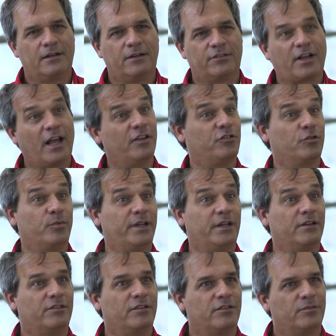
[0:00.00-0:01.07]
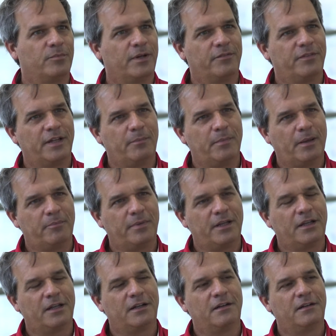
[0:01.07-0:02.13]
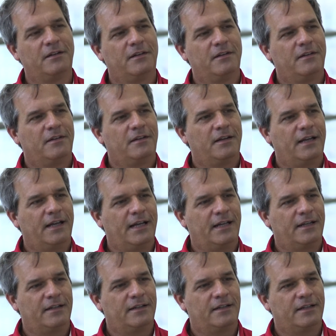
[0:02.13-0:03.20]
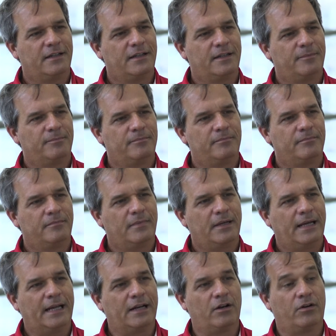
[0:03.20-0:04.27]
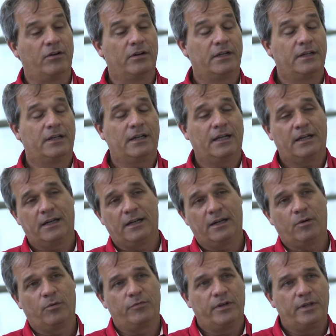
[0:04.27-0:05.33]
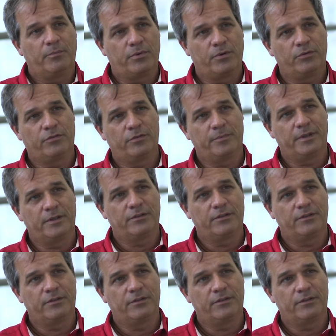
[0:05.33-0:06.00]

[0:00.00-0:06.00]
and disguise your weaknesses, whatever they may be, and, and, um, and learn and, and, and hopefully improve from